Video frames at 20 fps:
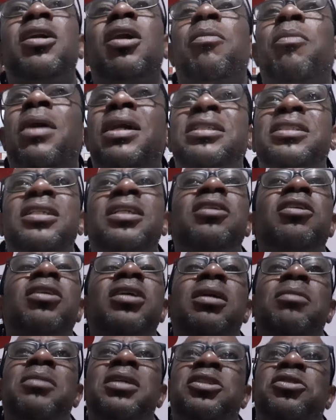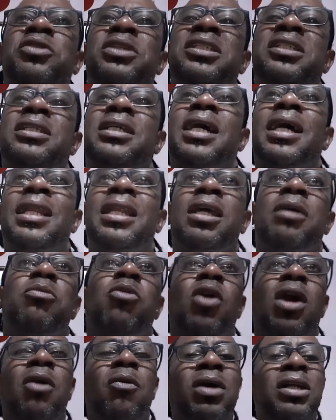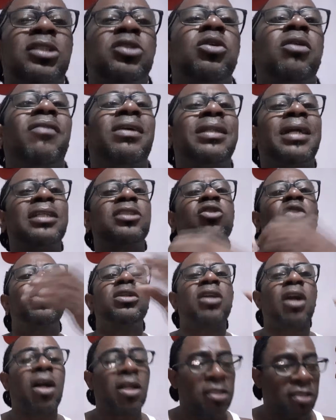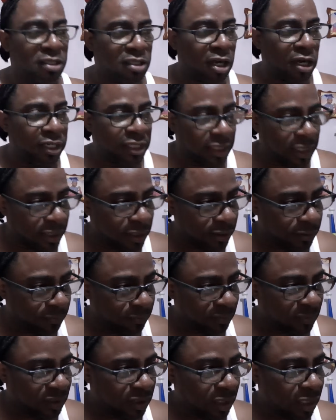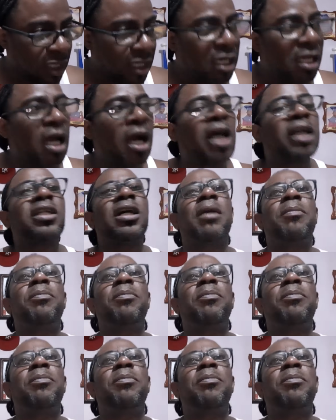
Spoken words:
up and she go give Miss Richie and Lebo and whatsoever. That's how it all started. And her